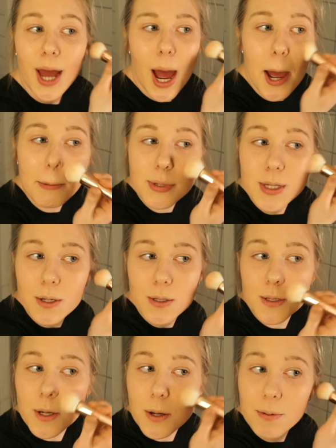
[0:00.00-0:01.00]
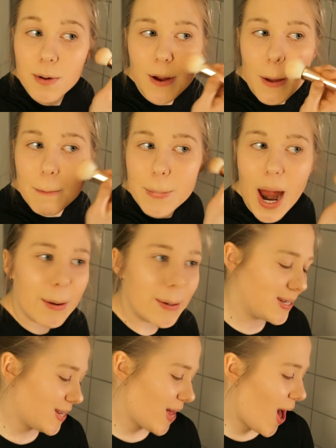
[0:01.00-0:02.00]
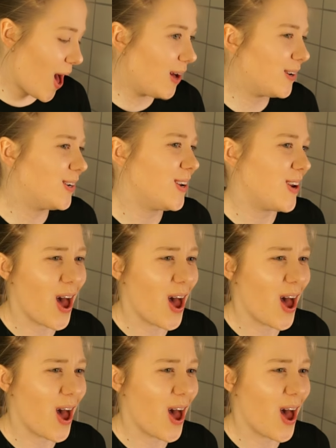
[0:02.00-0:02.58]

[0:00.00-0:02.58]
I'm so super embarrassed. Oh